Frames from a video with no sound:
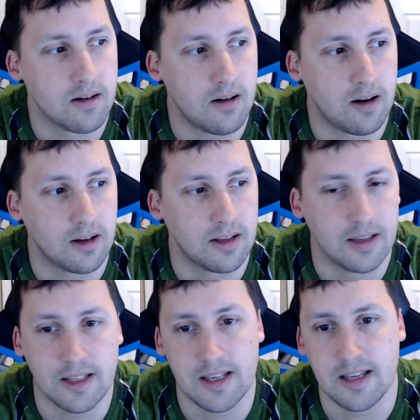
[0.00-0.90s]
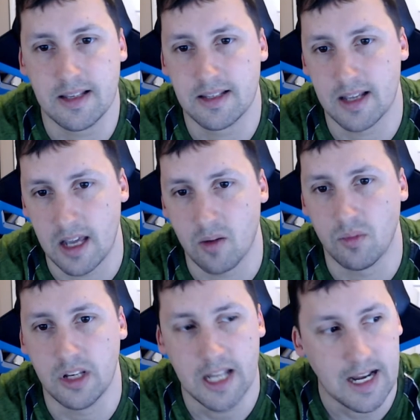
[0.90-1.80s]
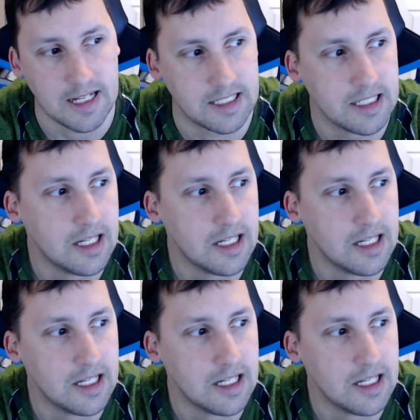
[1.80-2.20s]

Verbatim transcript: on the same date.